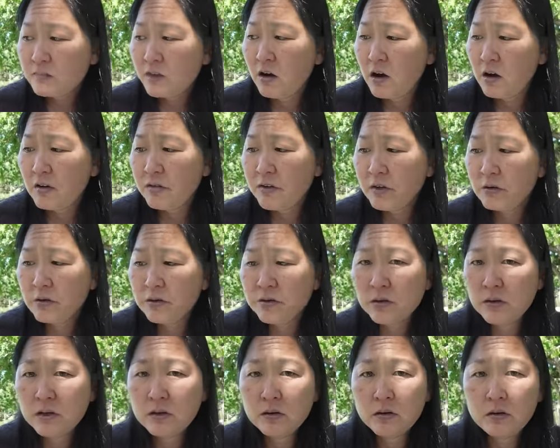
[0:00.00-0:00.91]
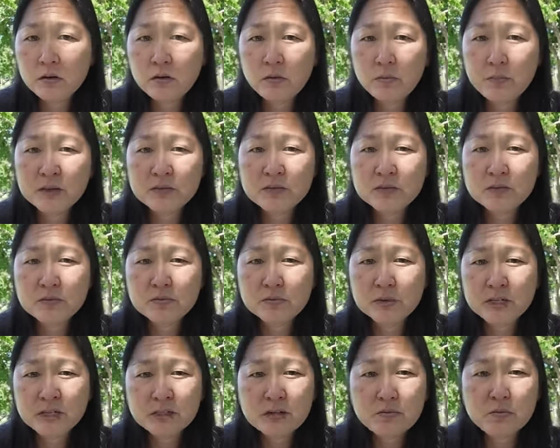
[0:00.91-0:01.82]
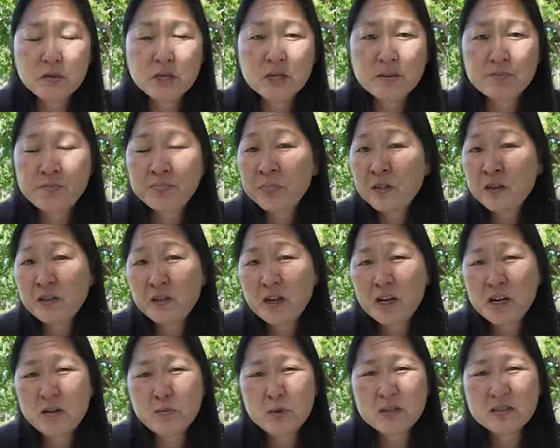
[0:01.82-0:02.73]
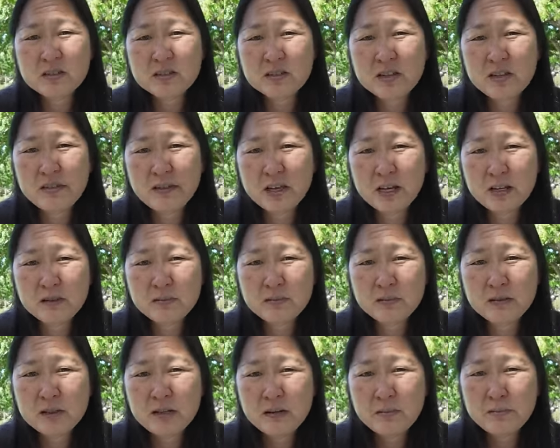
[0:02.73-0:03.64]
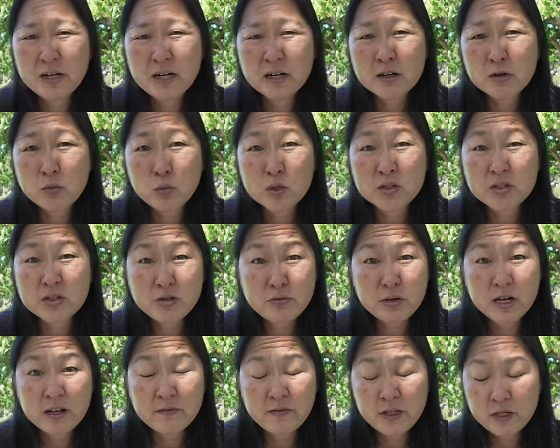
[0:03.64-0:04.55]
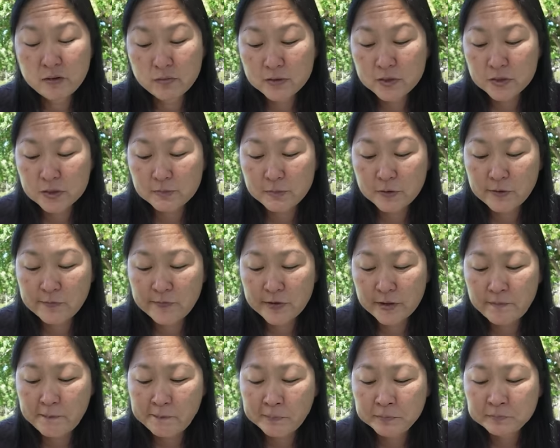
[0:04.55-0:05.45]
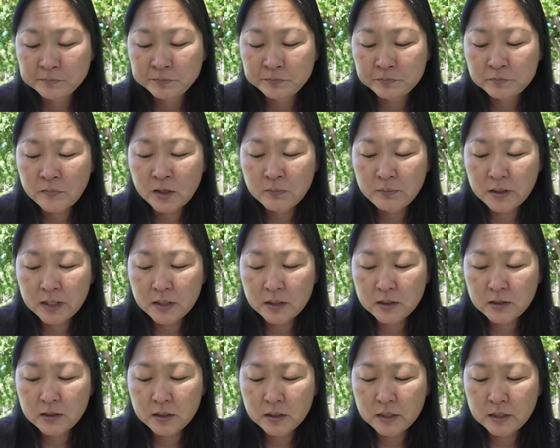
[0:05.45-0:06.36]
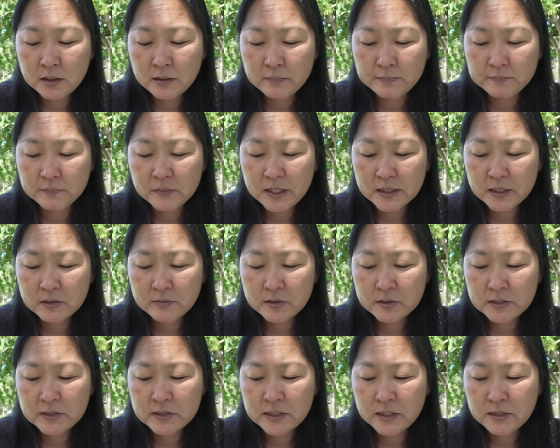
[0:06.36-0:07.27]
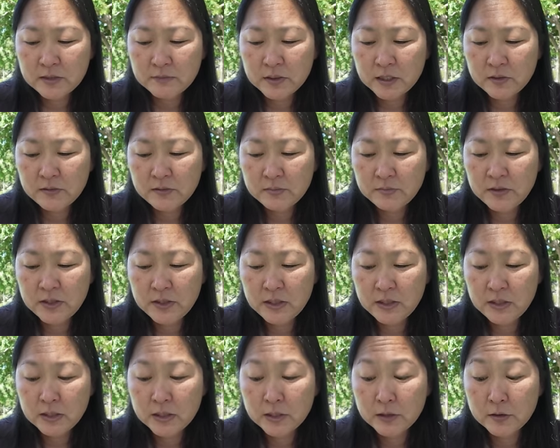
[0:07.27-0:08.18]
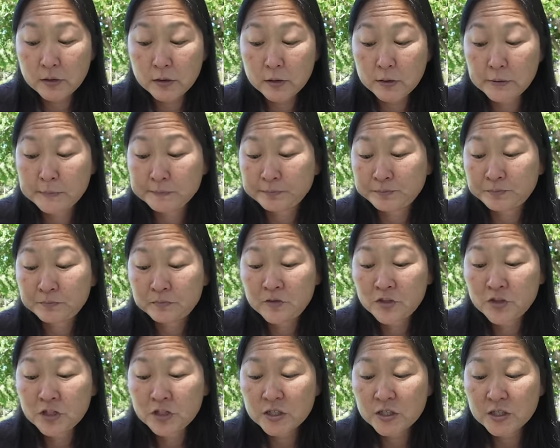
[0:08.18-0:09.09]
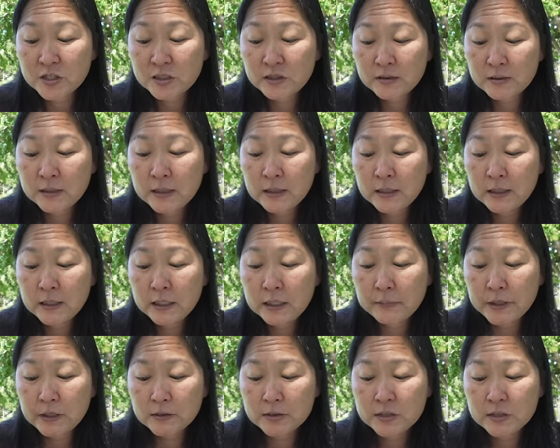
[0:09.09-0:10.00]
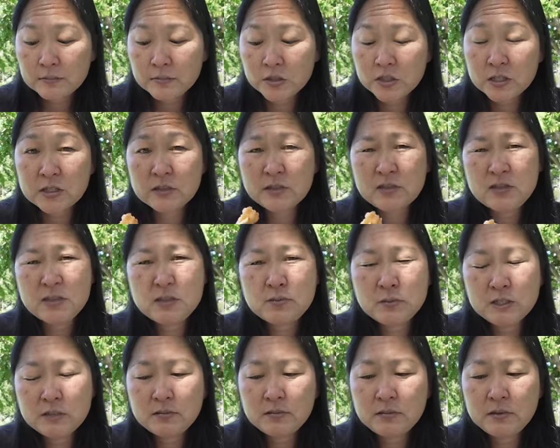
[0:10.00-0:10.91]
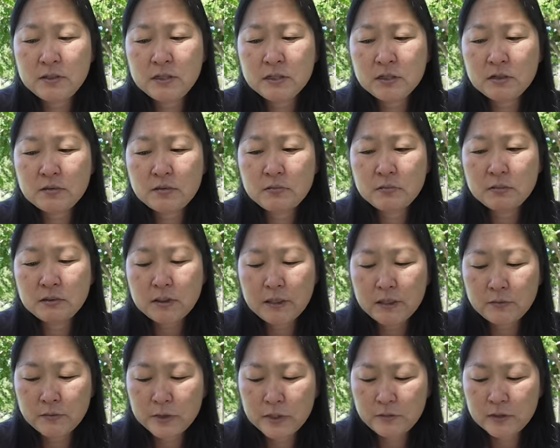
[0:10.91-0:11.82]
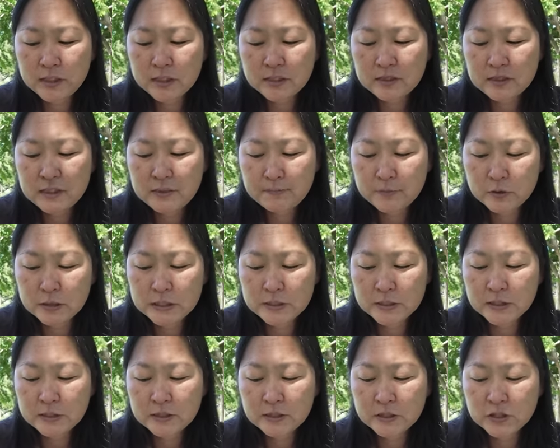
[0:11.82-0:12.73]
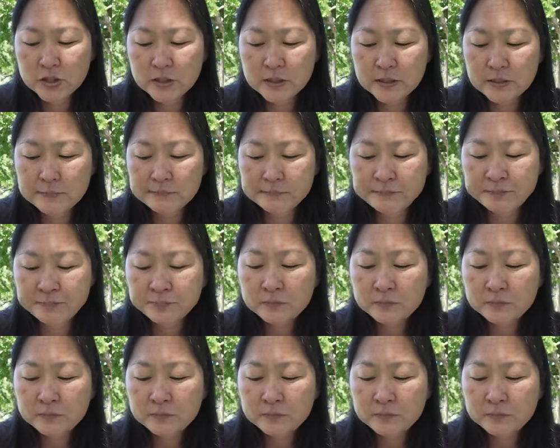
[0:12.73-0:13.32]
Although the Obento Rinka one, I wouldn't say that batter was too heavy, it was just perfect. But like I was saying about the other chicken, about some chickens, this one, you know, like when you get deeper into the chicken,